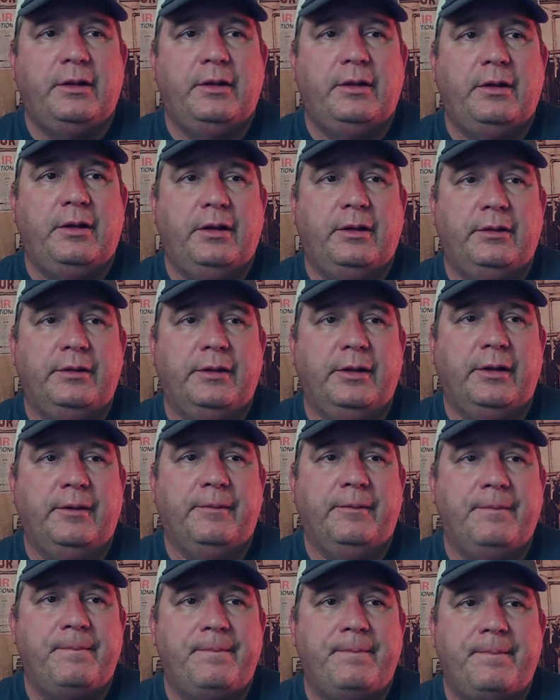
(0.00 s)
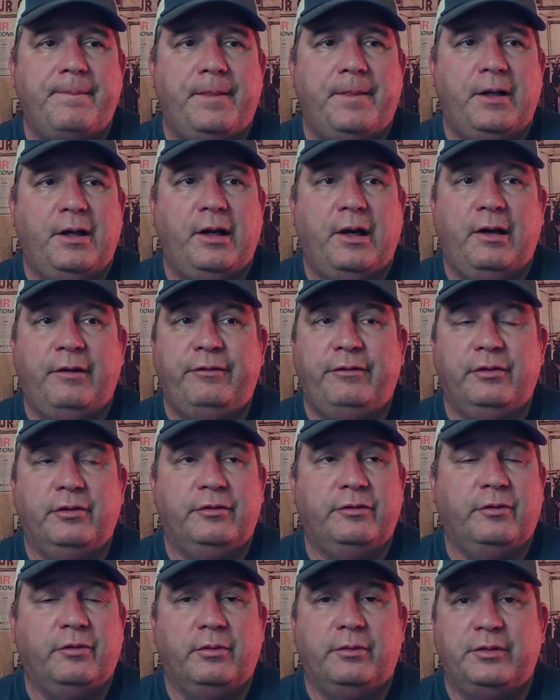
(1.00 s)
And yeah, I feel
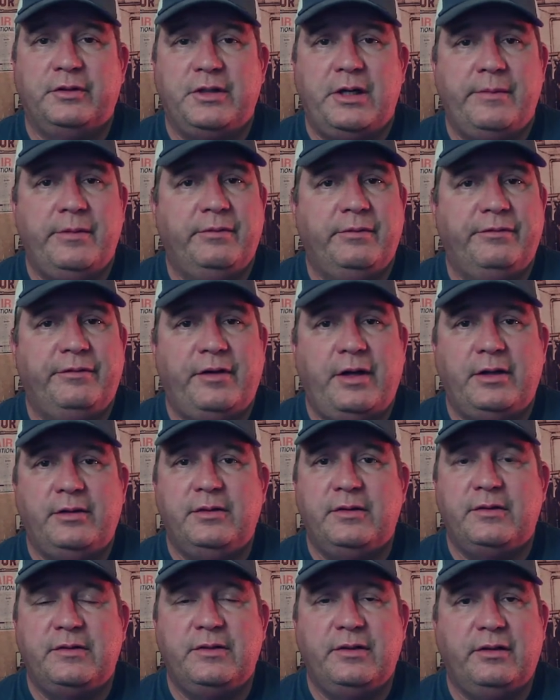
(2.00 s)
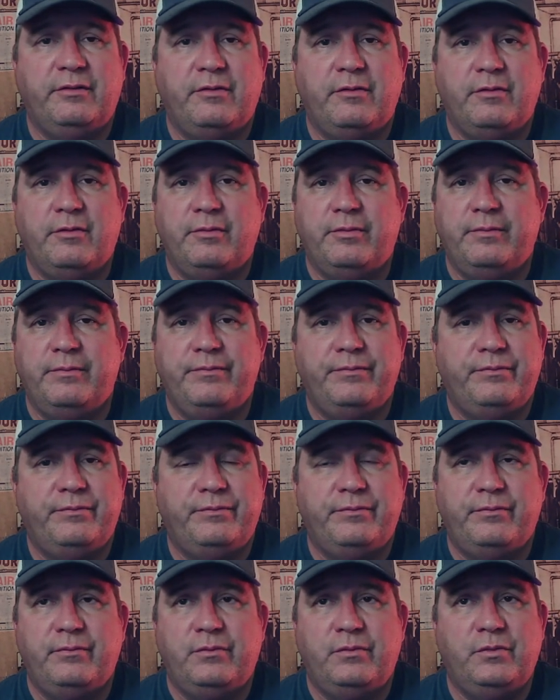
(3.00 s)
for them because I've been fighting this thing for
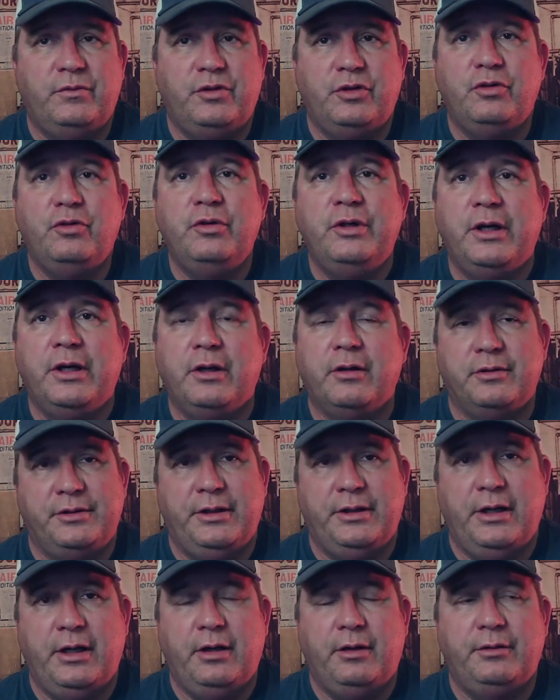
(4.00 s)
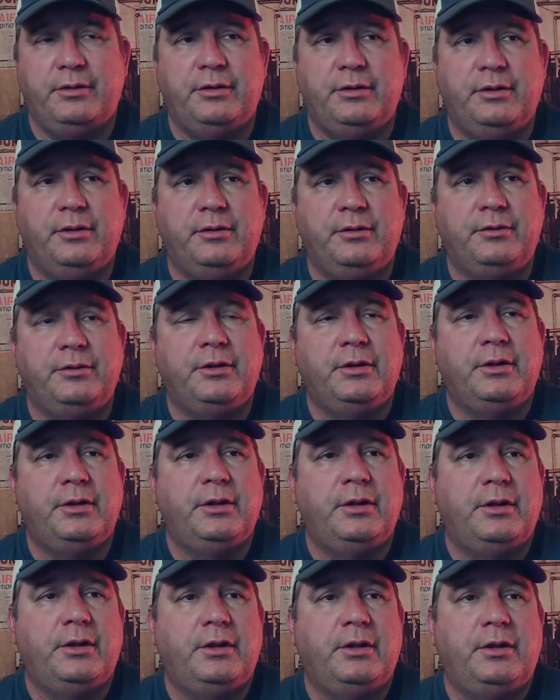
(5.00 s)
2 years now, and
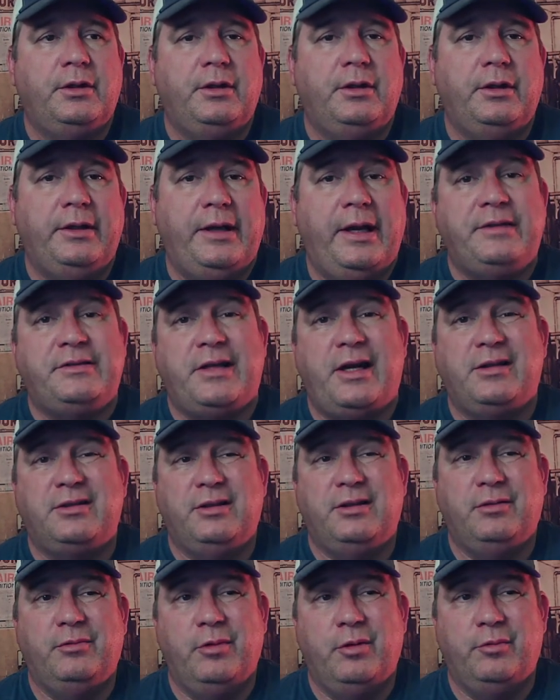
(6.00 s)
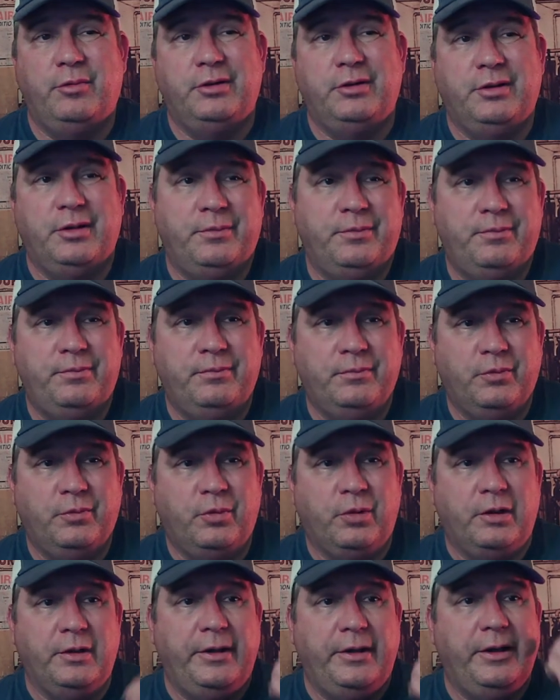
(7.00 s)
that's actually the one we're
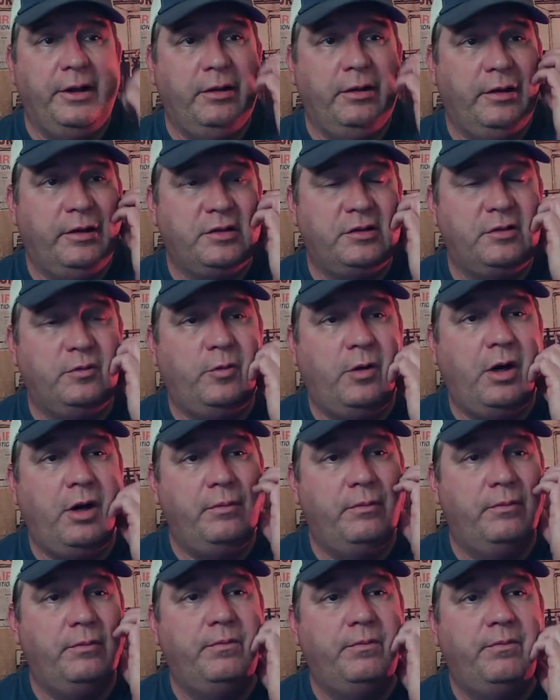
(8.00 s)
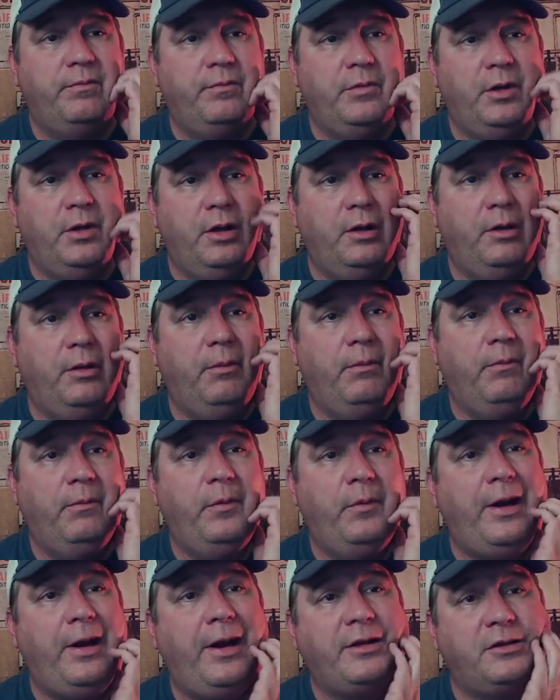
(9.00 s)
gonna LS swap. I
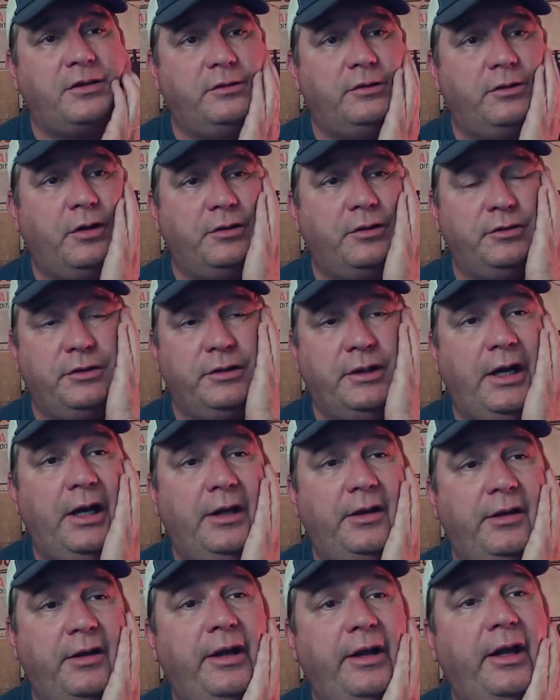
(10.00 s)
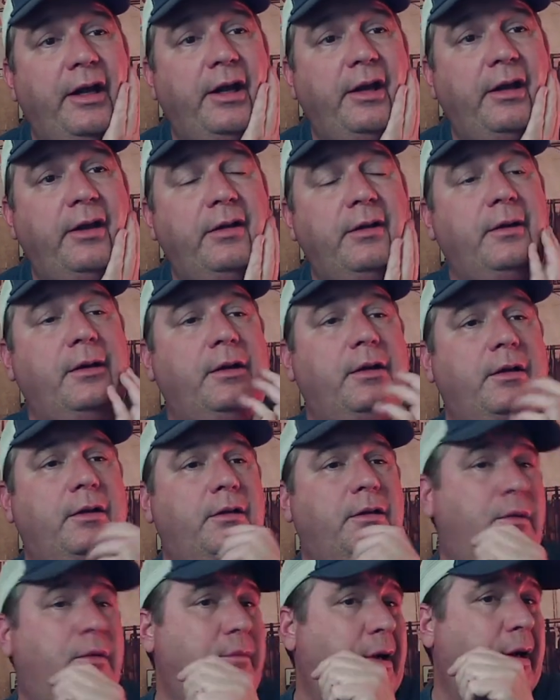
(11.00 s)
actually talked to a guy today
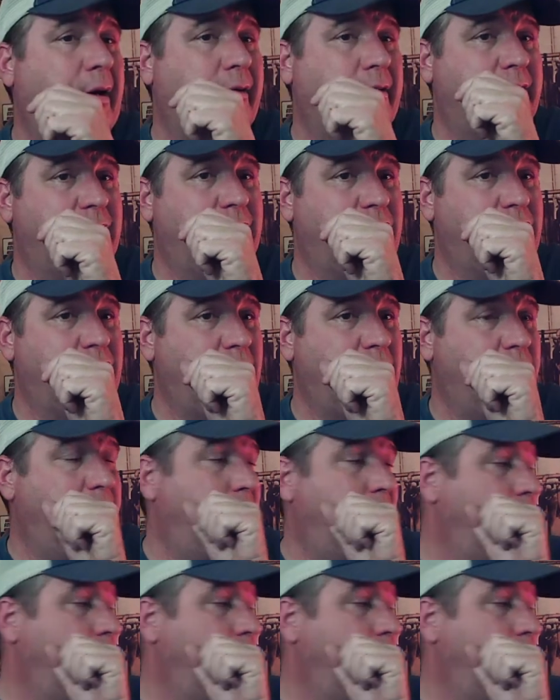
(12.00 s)
about getting